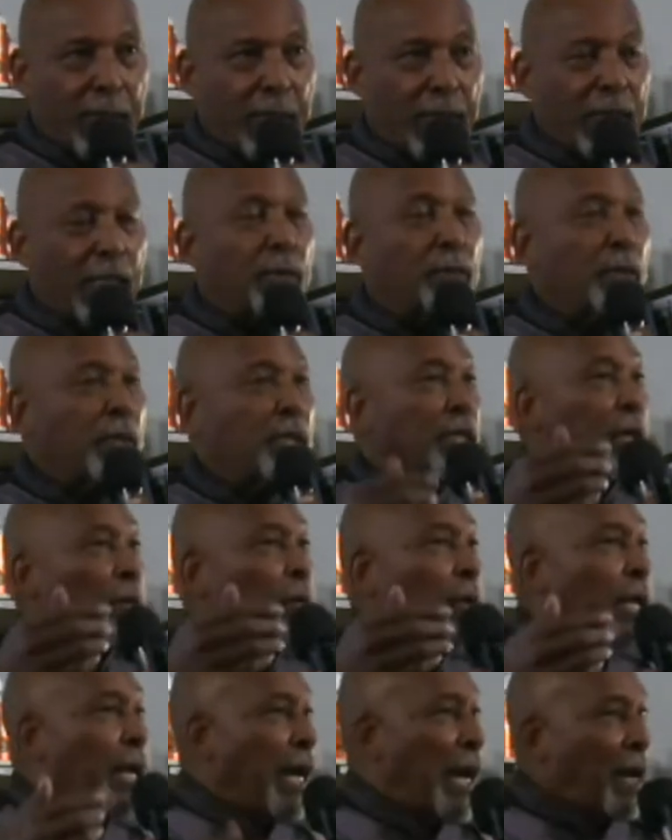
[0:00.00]
And then we say
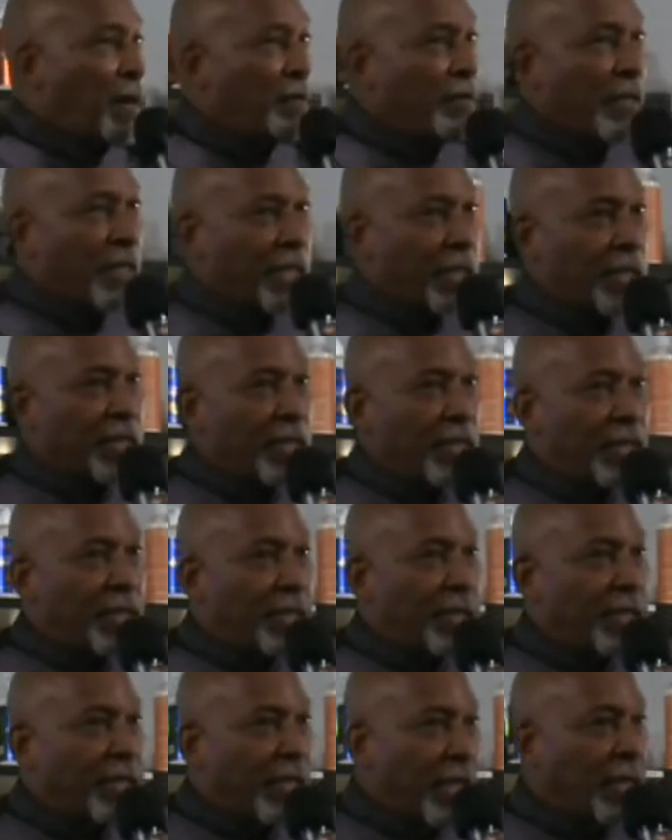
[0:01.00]
we're African.
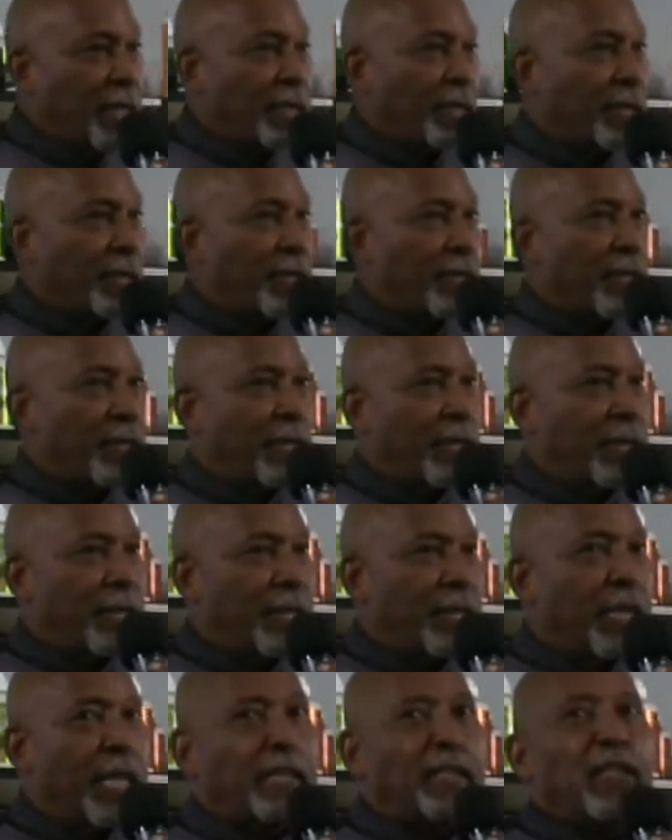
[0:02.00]
Yes,
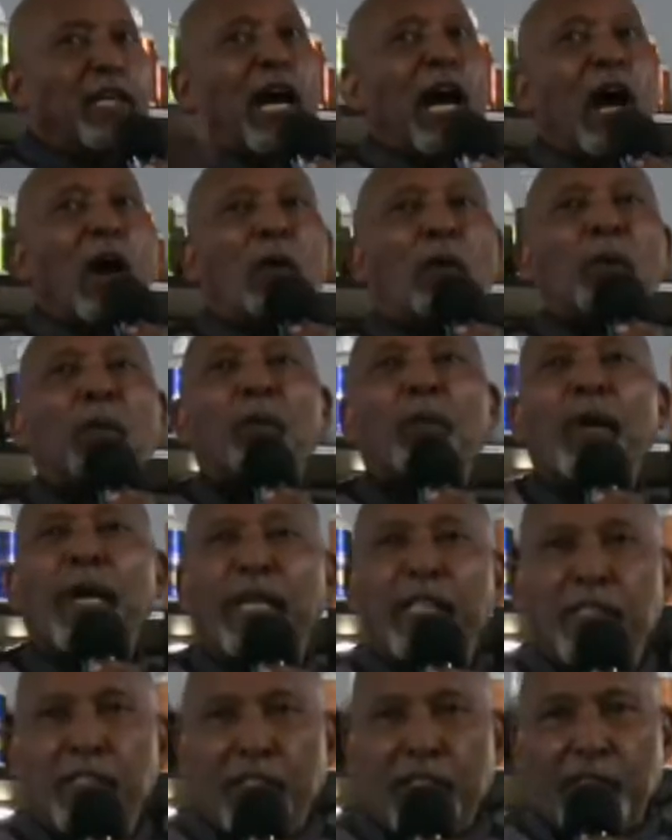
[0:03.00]
that's our
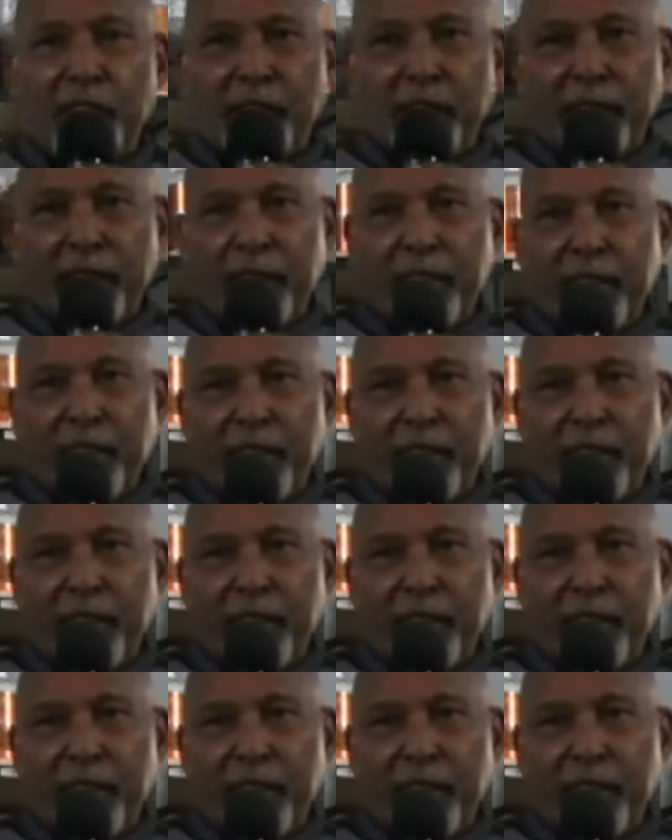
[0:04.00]
race.